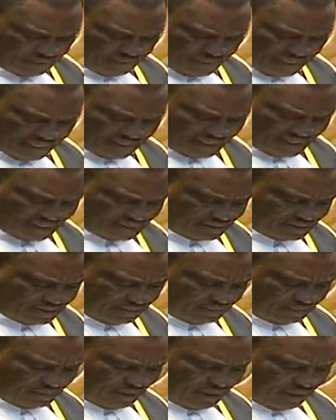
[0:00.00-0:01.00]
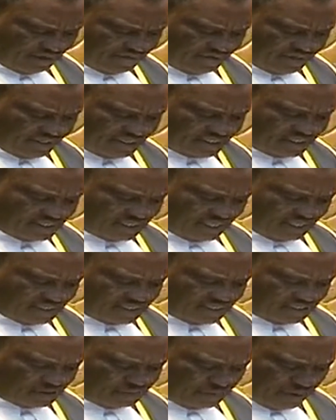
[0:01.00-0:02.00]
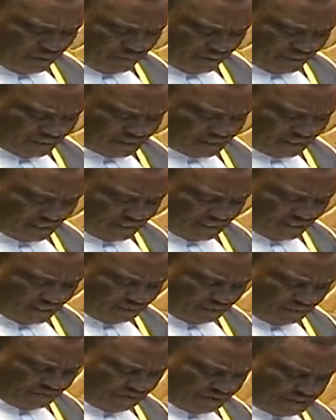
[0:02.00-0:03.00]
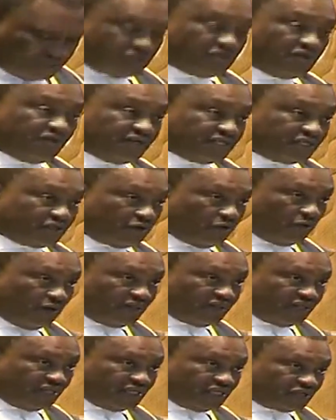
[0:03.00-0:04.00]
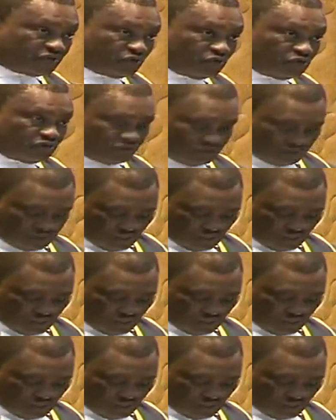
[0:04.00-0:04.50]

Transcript: part that having exercised his powers under the provisions of Article 132,